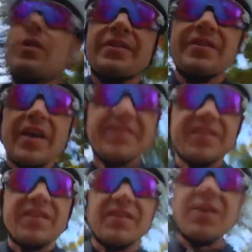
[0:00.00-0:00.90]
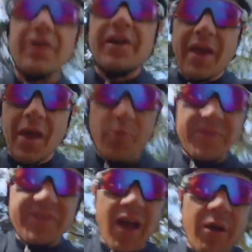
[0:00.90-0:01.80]
Let's ask Siri to help
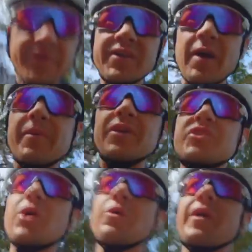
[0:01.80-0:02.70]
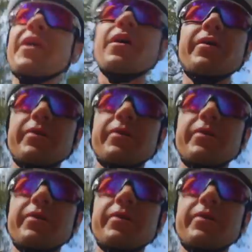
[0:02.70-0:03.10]
us out with something, shall we?